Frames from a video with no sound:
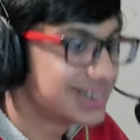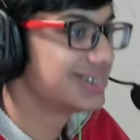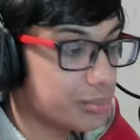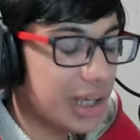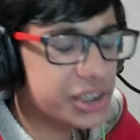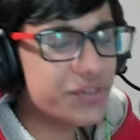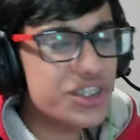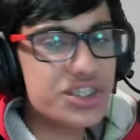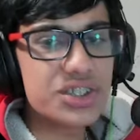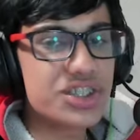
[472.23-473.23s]

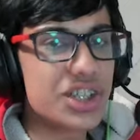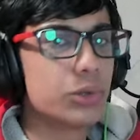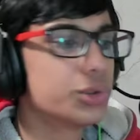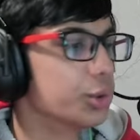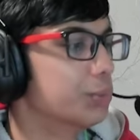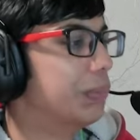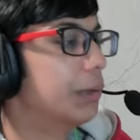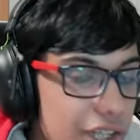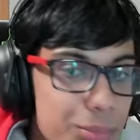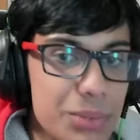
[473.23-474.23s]
Magnificent sound group
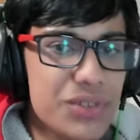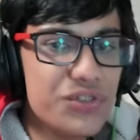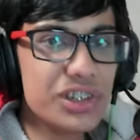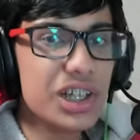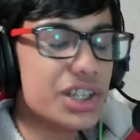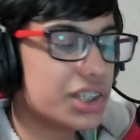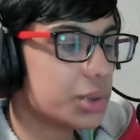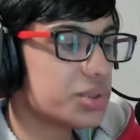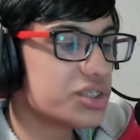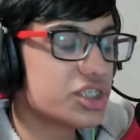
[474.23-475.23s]
up. It made me feel like I
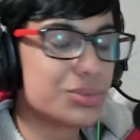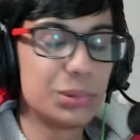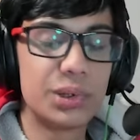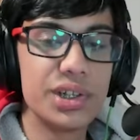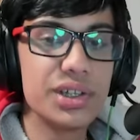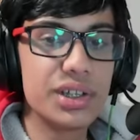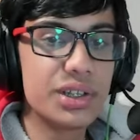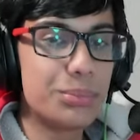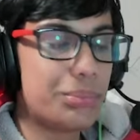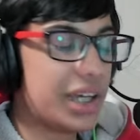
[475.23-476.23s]
was exploring
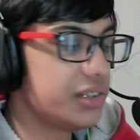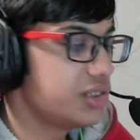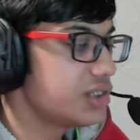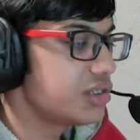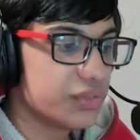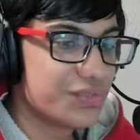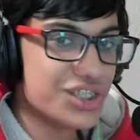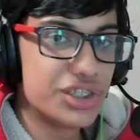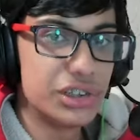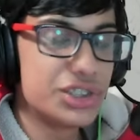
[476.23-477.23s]
an abandoned
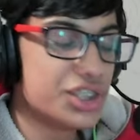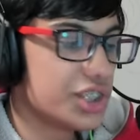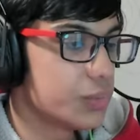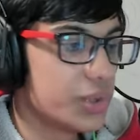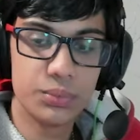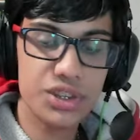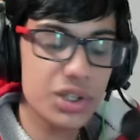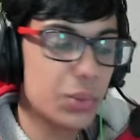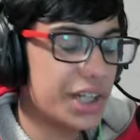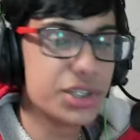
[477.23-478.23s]
facility with aquatic